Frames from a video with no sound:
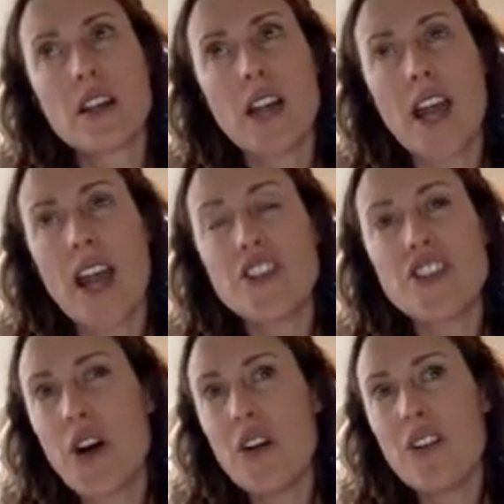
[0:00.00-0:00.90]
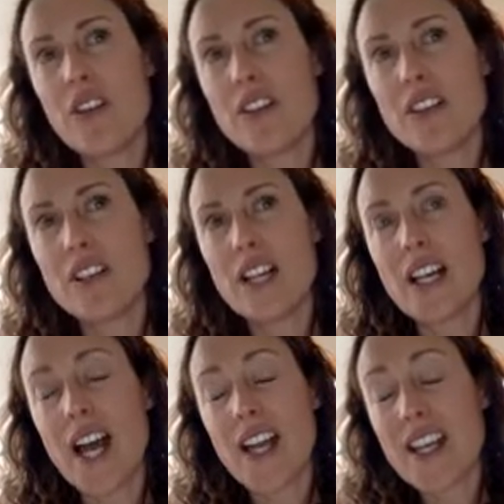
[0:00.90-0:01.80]
And I
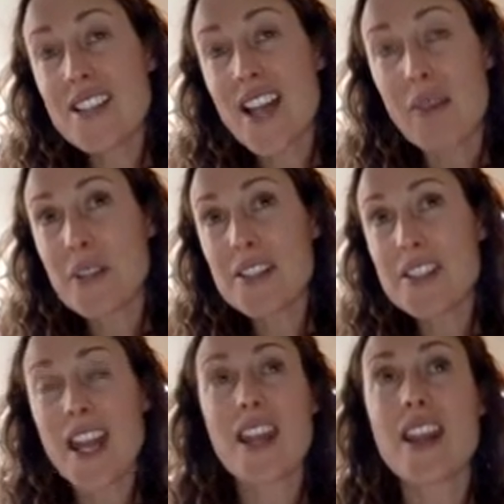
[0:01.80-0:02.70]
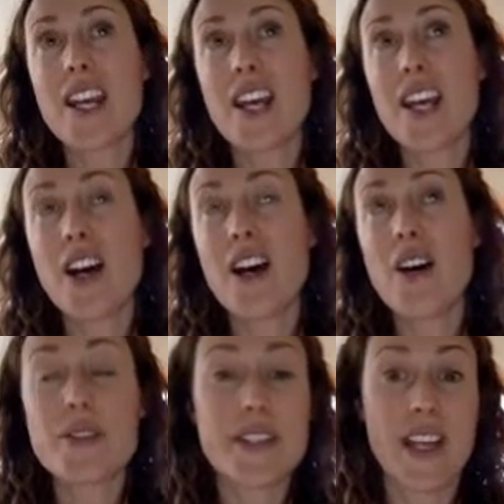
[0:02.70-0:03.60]
guess I'm not saying that
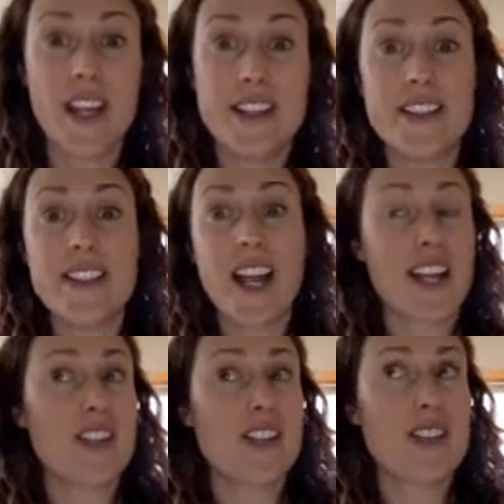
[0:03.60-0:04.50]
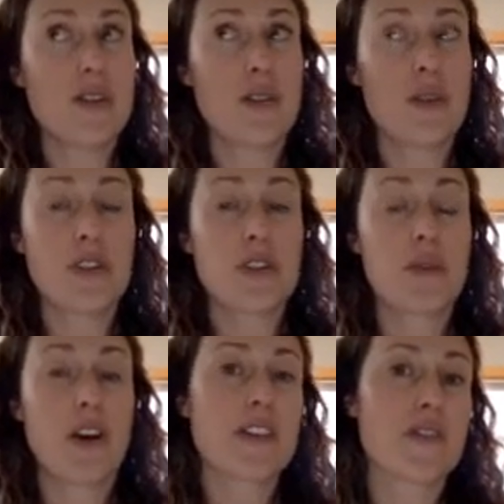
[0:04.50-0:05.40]
Jose isn't. I just don't know much
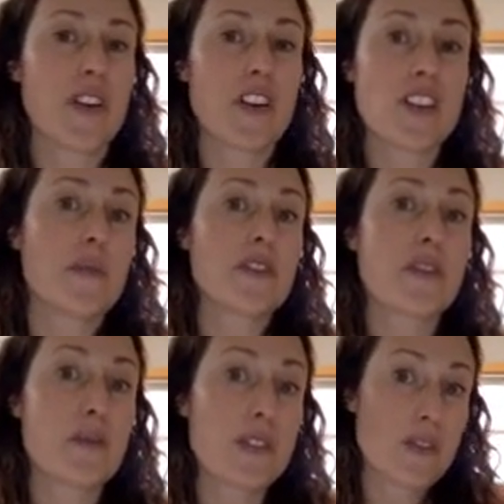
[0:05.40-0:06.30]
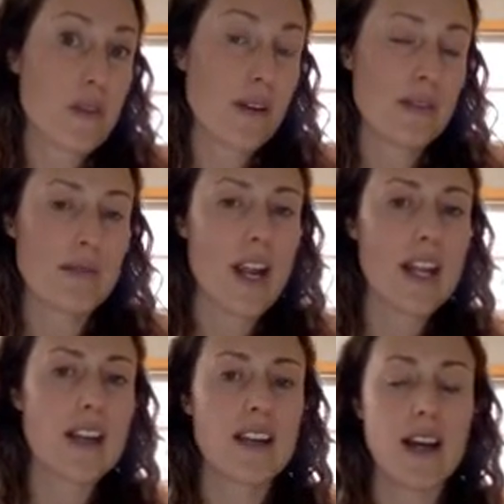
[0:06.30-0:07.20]
about his friendships from the story we read.